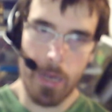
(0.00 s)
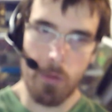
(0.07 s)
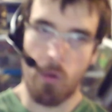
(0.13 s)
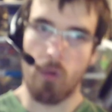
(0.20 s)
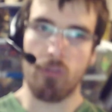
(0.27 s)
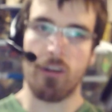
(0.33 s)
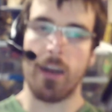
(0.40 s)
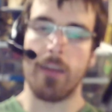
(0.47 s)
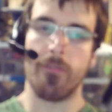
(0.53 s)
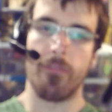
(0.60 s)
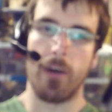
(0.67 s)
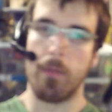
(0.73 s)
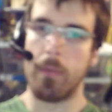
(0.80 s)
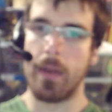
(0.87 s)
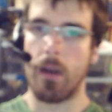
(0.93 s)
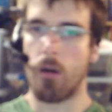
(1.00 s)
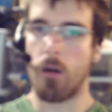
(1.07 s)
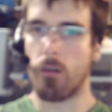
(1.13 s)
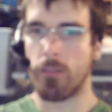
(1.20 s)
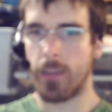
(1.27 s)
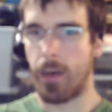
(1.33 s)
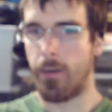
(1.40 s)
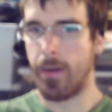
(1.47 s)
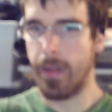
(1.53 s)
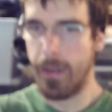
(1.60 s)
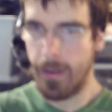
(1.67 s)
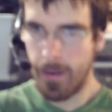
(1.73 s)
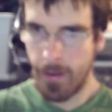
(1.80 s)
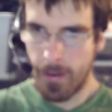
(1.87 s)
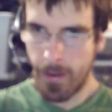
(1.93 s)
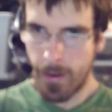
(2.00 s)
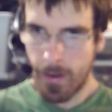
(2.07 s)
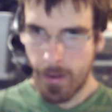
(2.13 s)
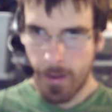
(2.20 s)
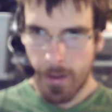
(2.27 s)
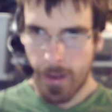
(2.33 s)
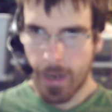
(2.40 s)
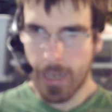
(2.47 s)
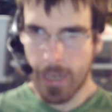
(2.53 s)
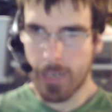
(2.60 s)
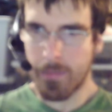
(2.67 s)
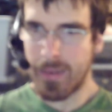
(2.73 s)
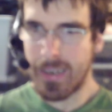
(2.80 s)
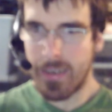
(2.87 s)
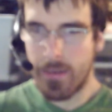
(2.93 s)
try to flip it or sell it." Because I mean,